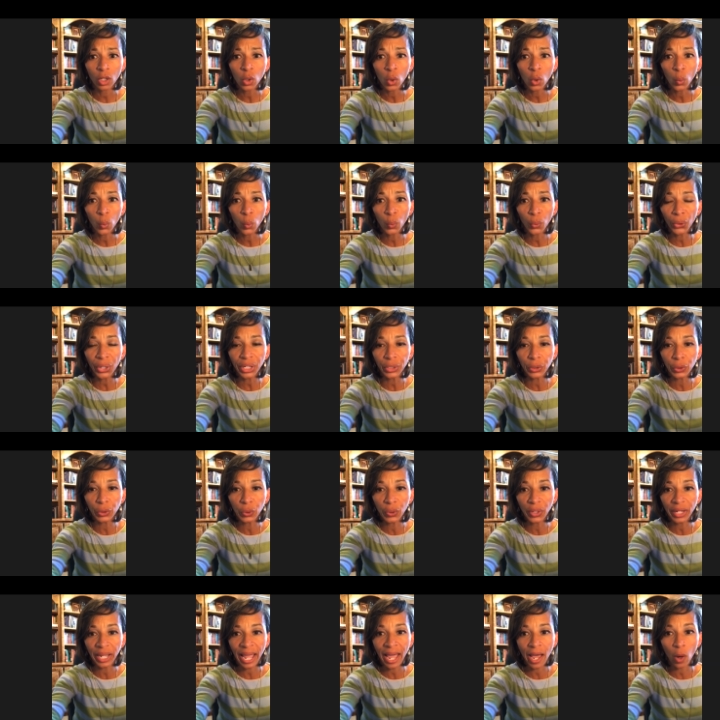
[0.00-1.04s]
We're going to
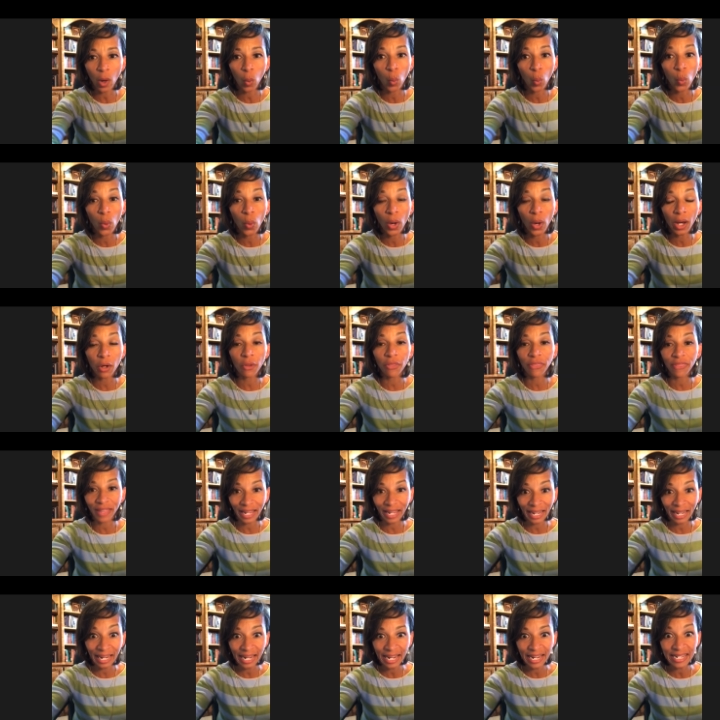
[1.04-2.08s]
look at wealth
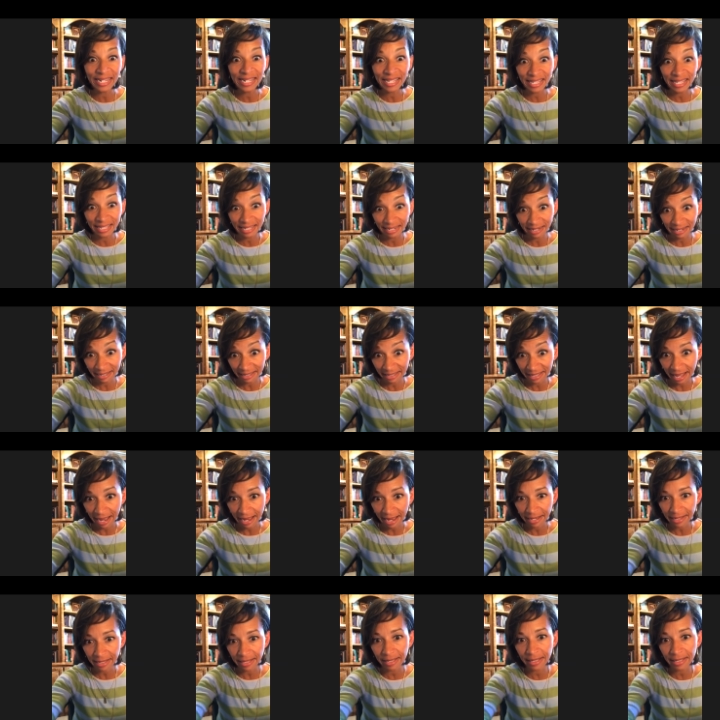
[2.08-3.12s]
and
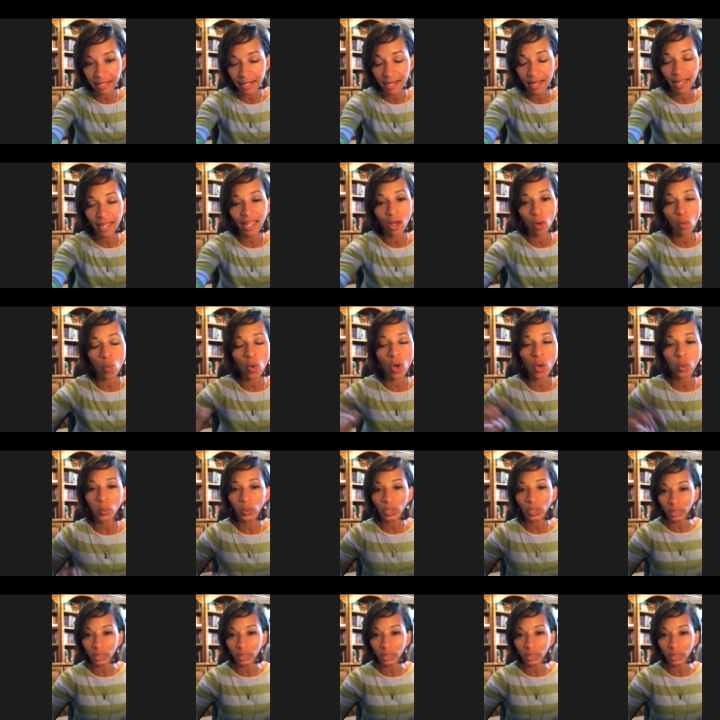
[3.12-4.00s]
success and what we